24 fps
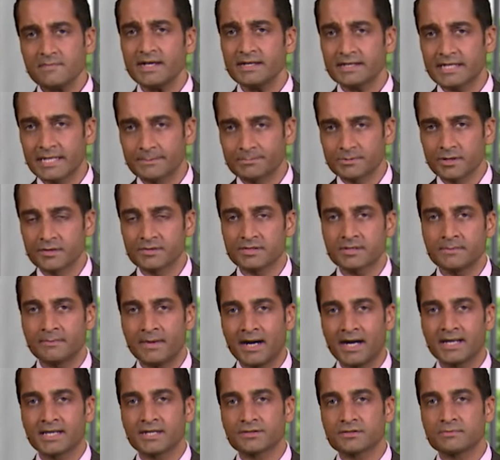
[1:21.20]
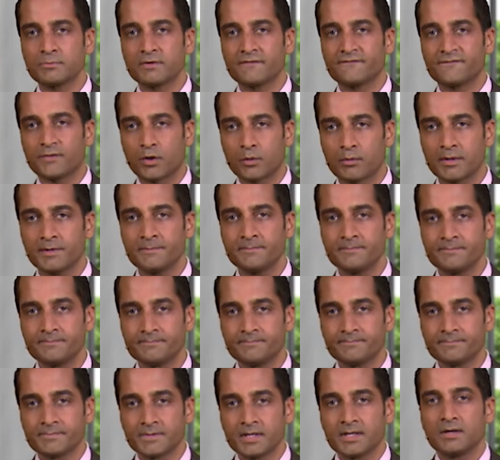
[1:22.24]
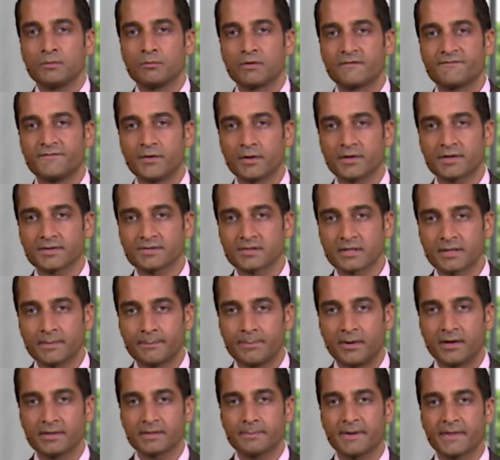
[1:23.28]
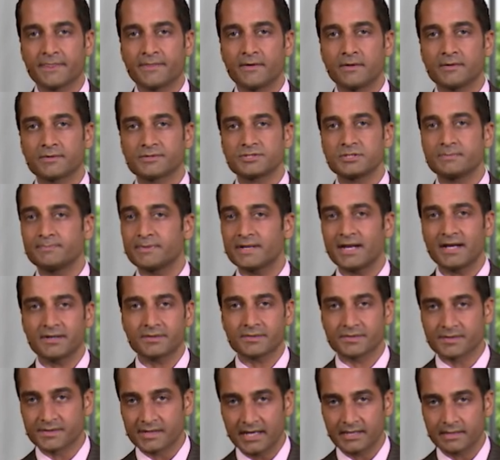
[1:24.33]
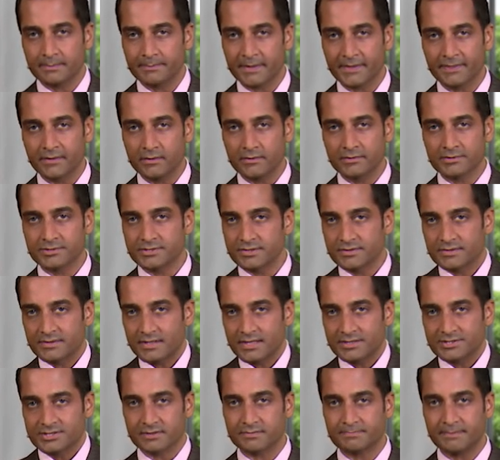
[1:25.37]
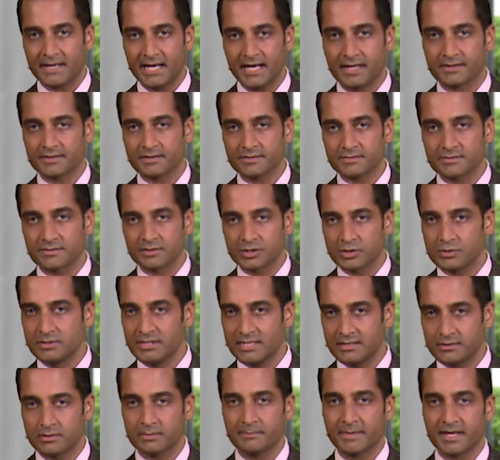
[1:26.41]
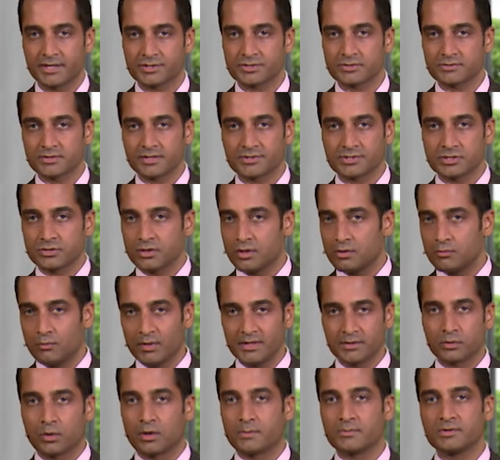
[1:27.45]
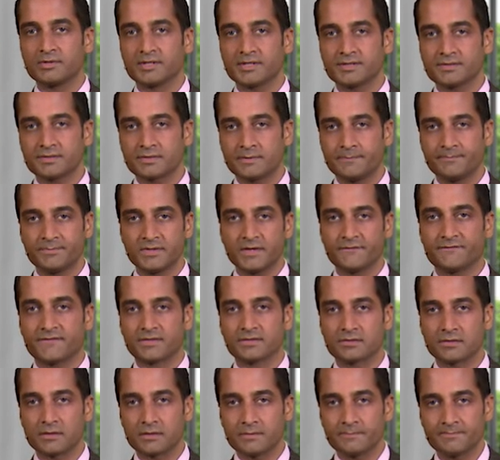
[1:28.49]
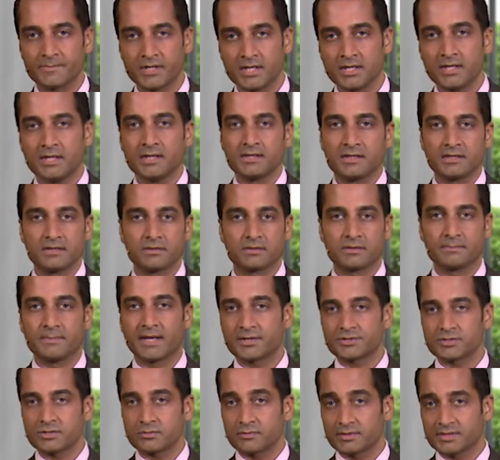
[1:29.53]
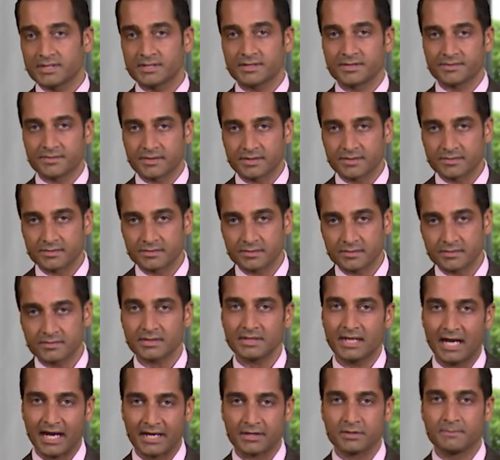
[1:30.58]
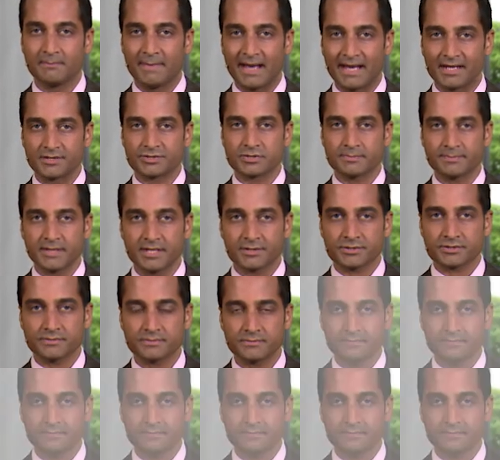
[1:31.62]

Keep those in mind as we move forward. We're focusing upon the pathology, but understand the pathology is not just path, is it? You need to make sure that you know what normal is, the physio. You need to make sure what the disease is, and how do you manage your patient.